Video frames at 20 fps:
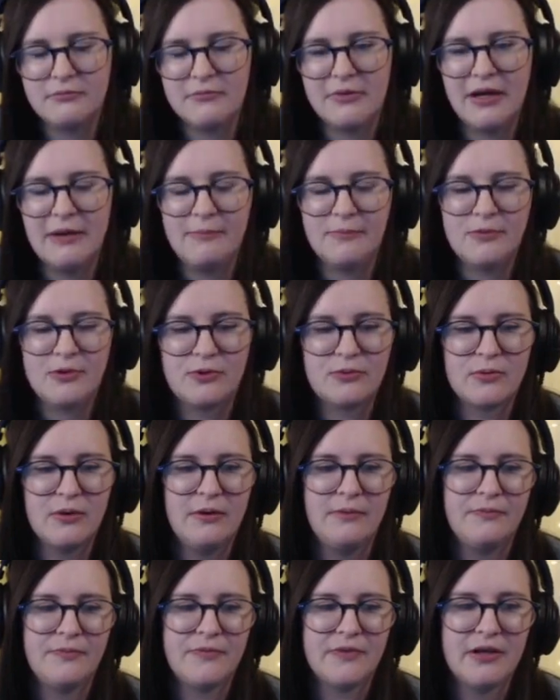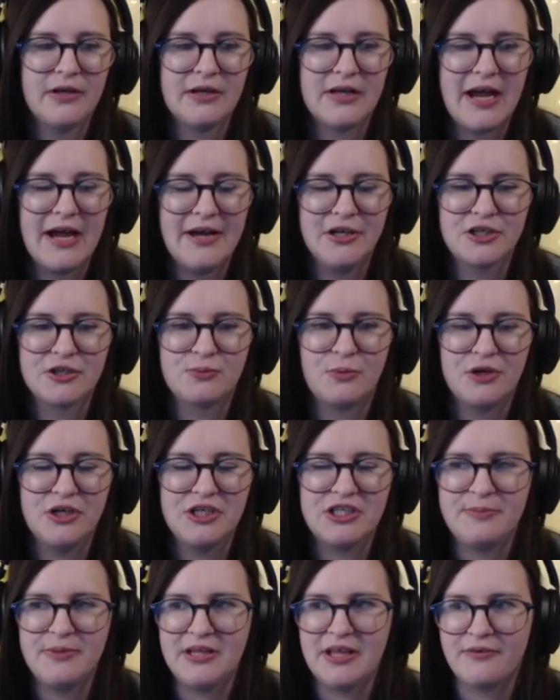I'm. I kind of just wanted
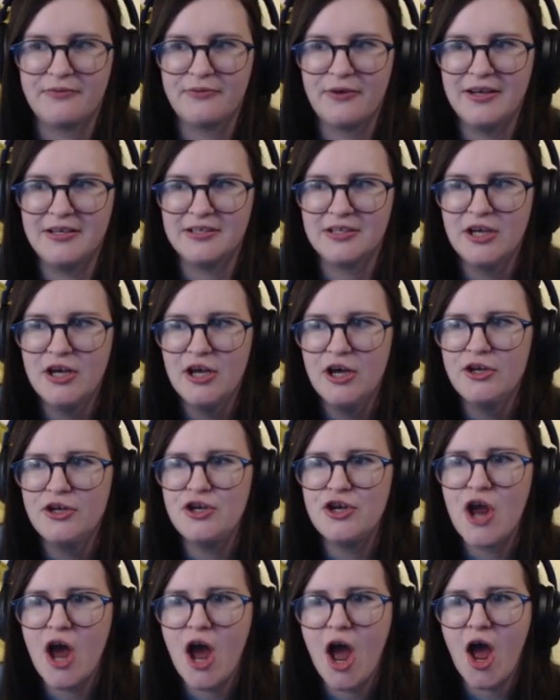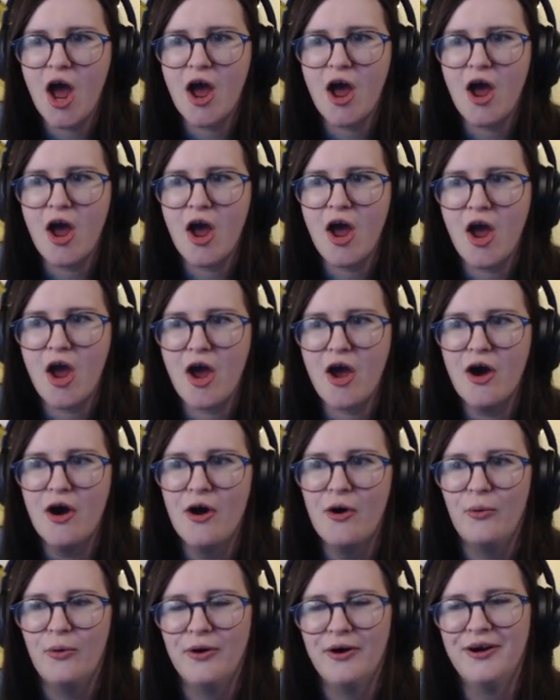to be their friend.
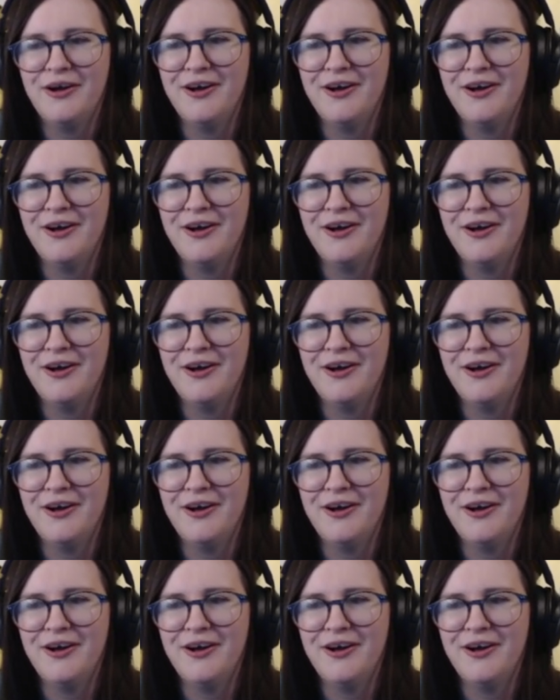No!